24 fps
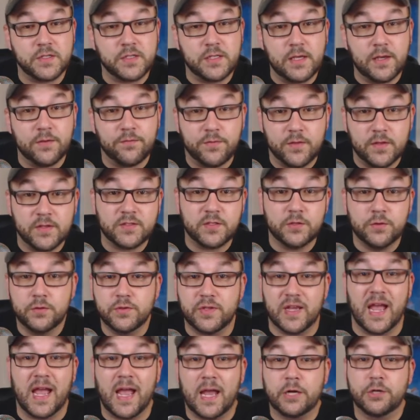see if this
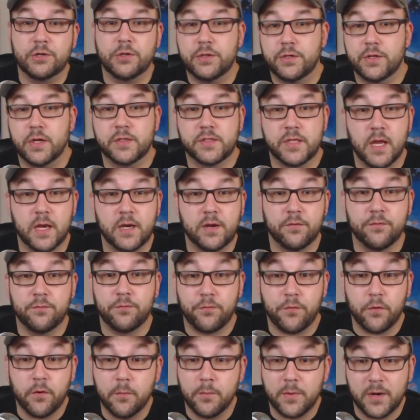news actually does get
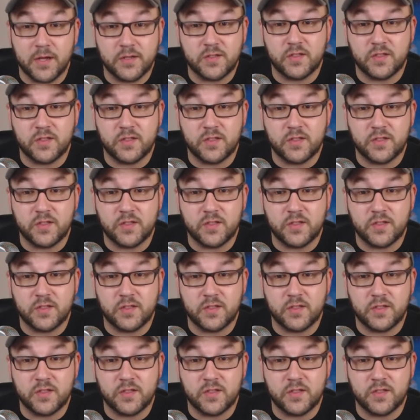confirmed.